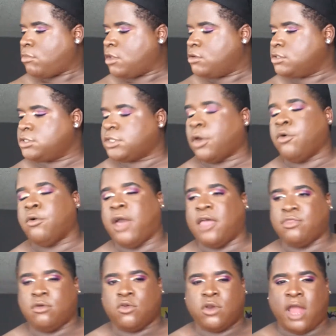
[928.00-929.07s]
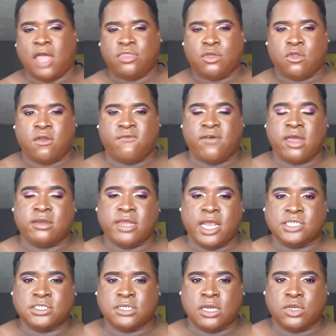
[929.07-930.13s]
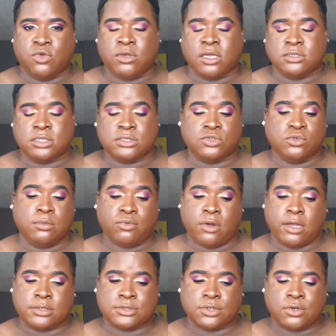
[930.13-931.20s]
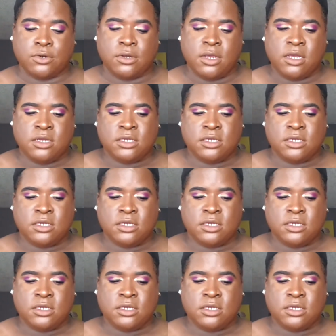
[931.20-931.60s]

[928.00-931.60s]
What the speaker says: So after your foundation, you can just do bronzer,